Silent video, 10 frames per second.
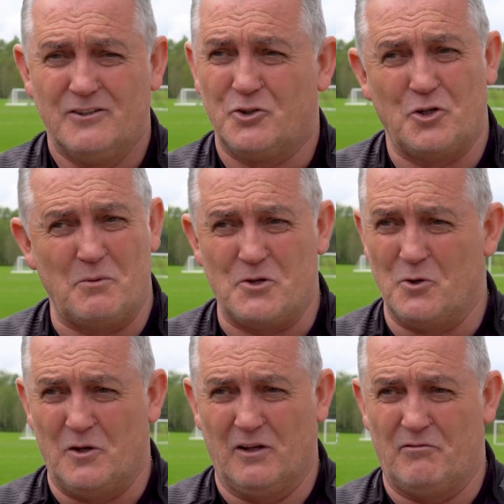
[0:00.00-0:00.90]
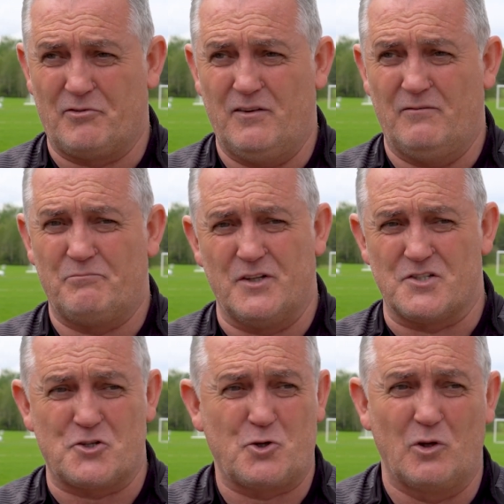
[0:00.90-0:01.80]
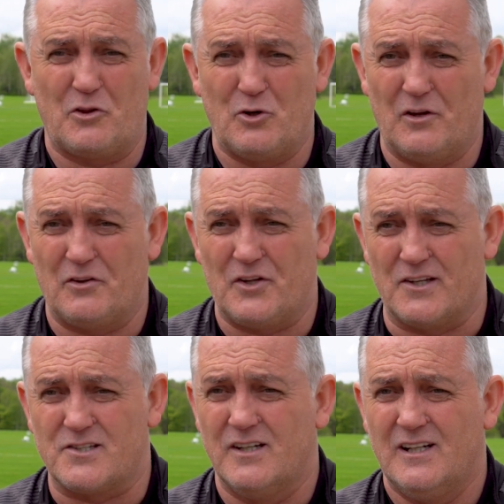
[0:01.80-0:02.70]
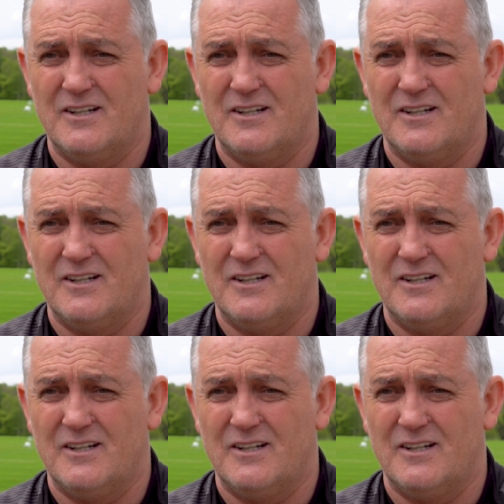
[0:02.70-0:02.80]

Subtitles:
2-0 in front. There's a school of thought that thinks